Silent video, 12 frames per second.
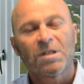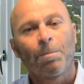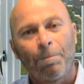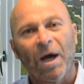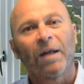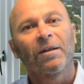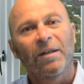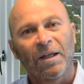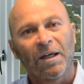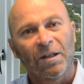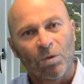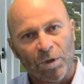is a button
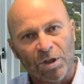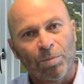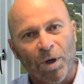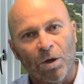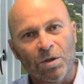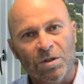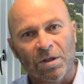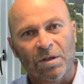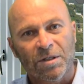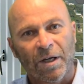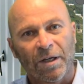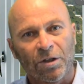there that when you post, it'll
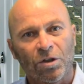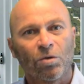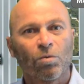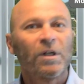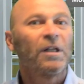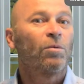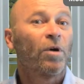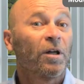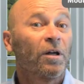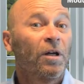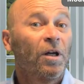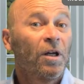say, do you really want
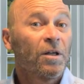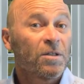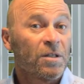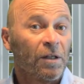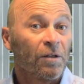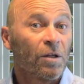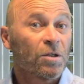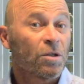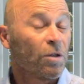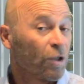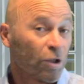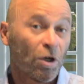to send this to
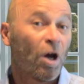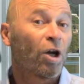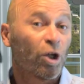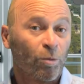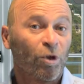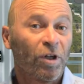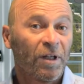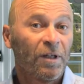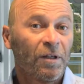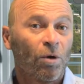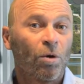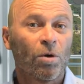the entire
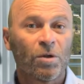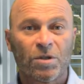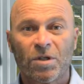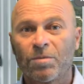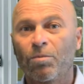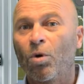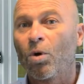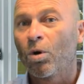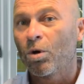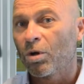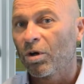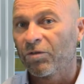community, or is this
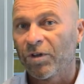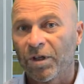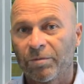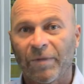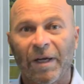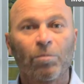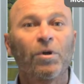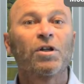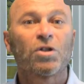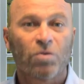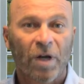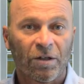more of an
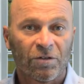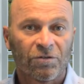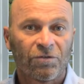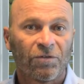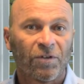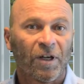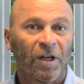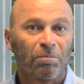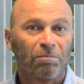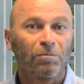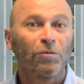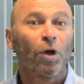administrative
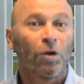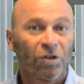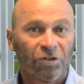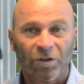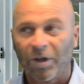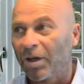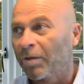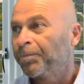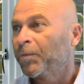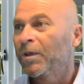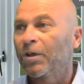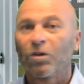notice?
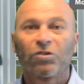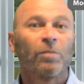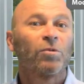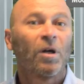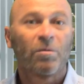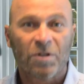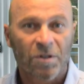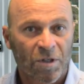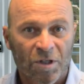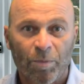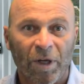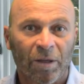You know, sometimes there's a
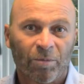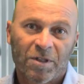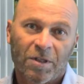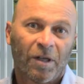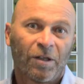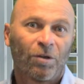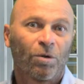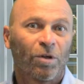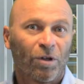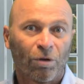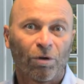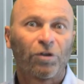spelling mistake
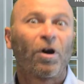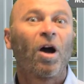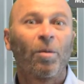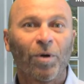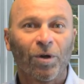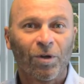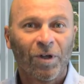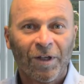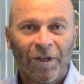or a typo.